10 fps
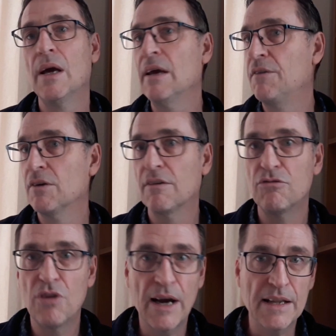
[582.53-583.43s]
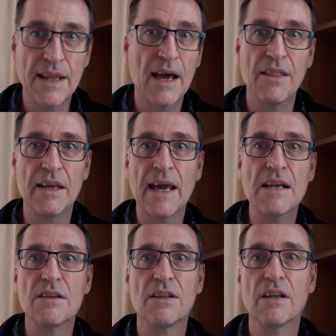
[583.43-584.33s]
If you're right down the
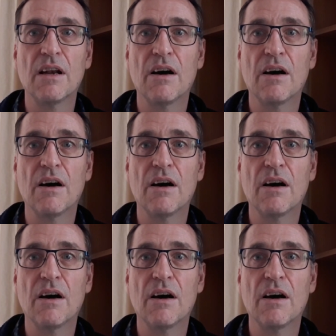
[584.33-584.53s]
end of the